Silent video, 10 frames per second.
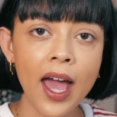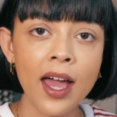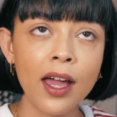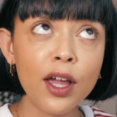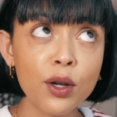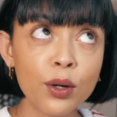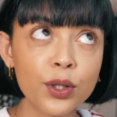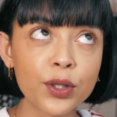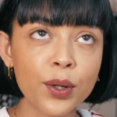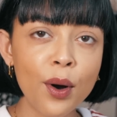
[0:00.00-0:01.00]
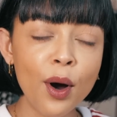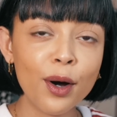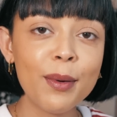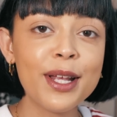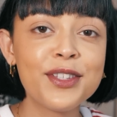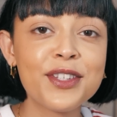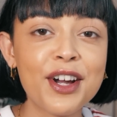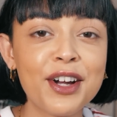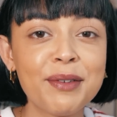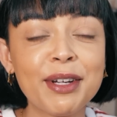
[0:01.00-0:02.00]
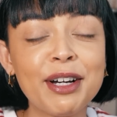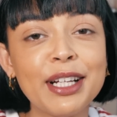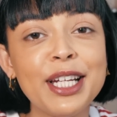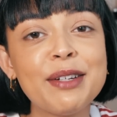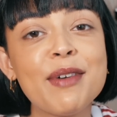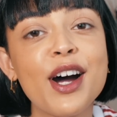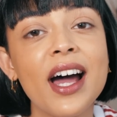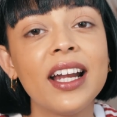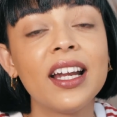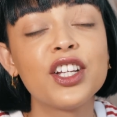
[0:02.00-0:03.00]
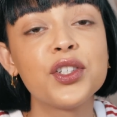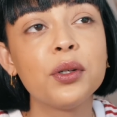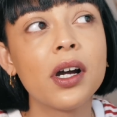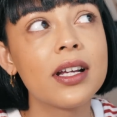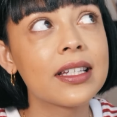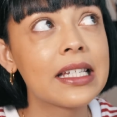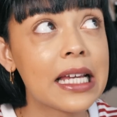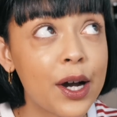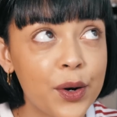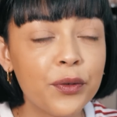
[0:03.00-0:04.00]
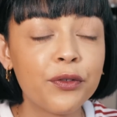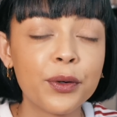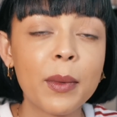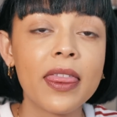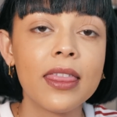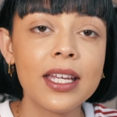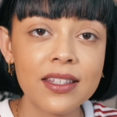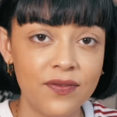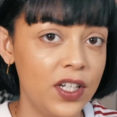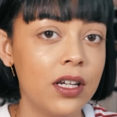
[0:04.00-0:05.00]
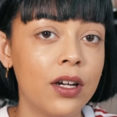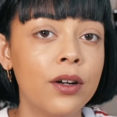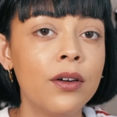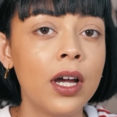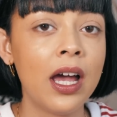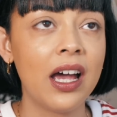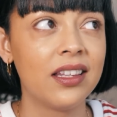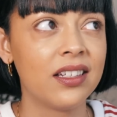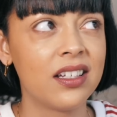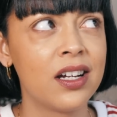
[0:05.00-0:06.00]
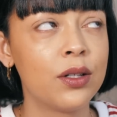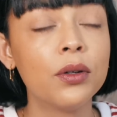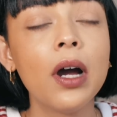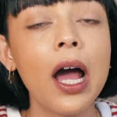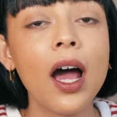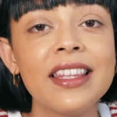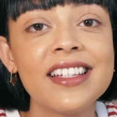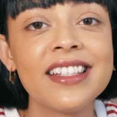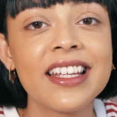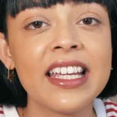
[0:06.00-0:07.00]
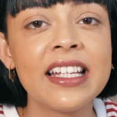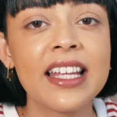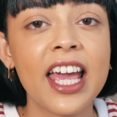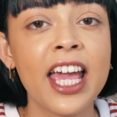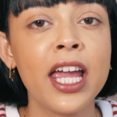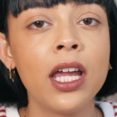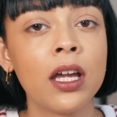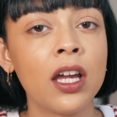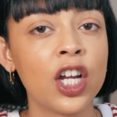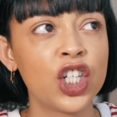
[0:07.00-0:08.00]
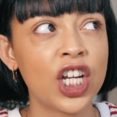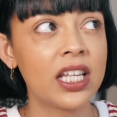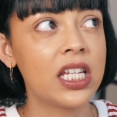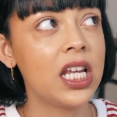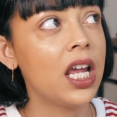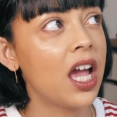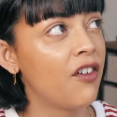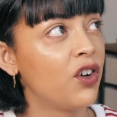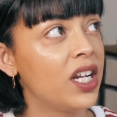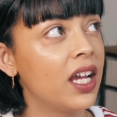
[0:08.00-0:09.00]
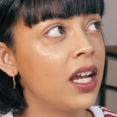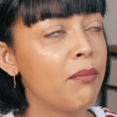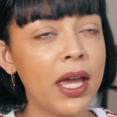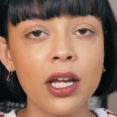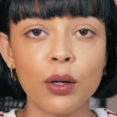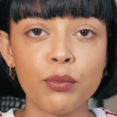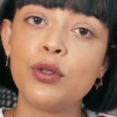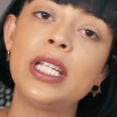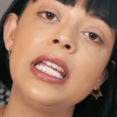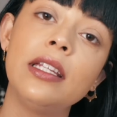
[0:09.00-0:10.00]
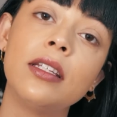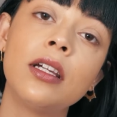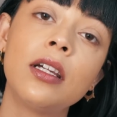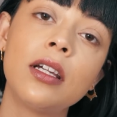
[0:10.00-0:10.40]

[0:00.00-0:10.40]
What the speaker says: Hey YouTube, it's your home girl Linamar, and as you guys can tell from this video and the title, this is a chatty everyday makeup routine.